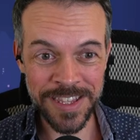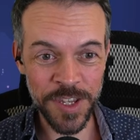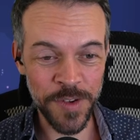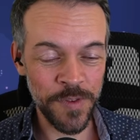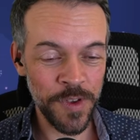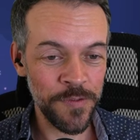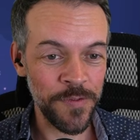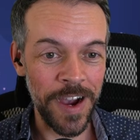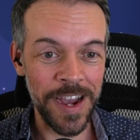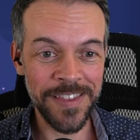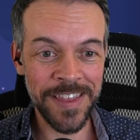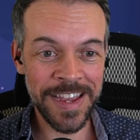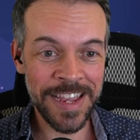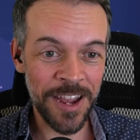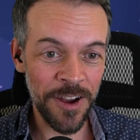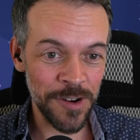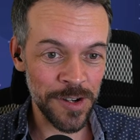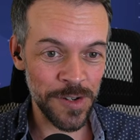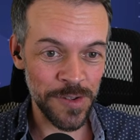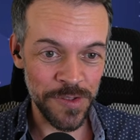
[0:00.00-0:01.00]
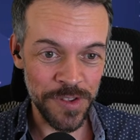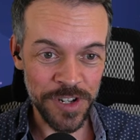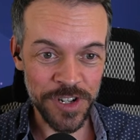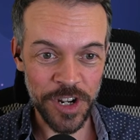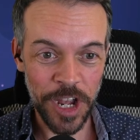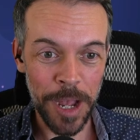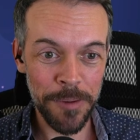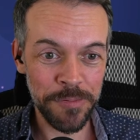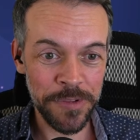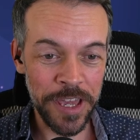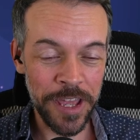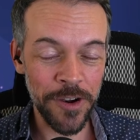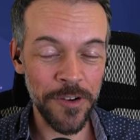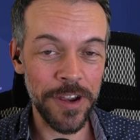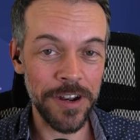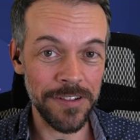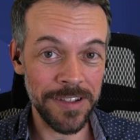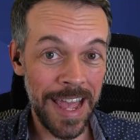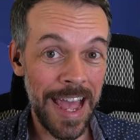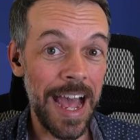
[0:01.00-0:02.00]
So if you find that character in the shop later,
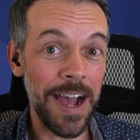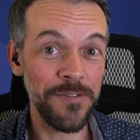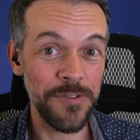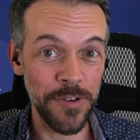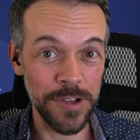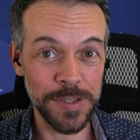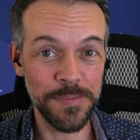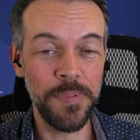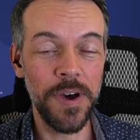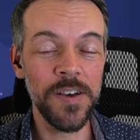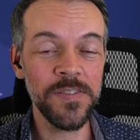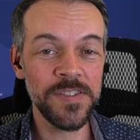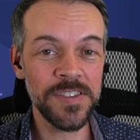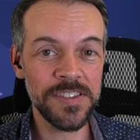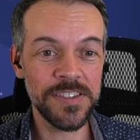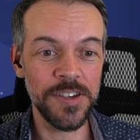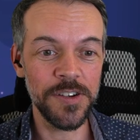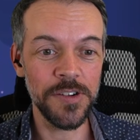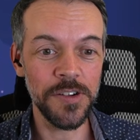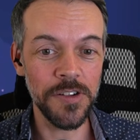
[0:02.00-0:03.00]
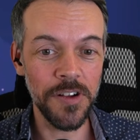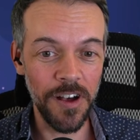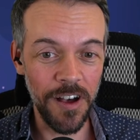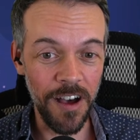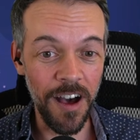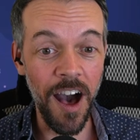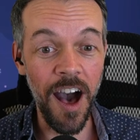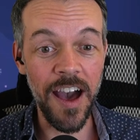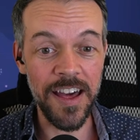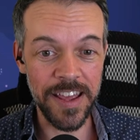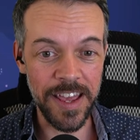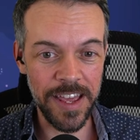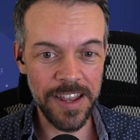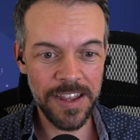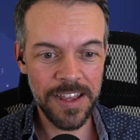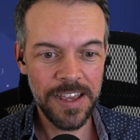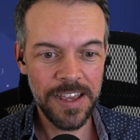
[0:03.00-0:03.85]
it'll have those buffs still on it.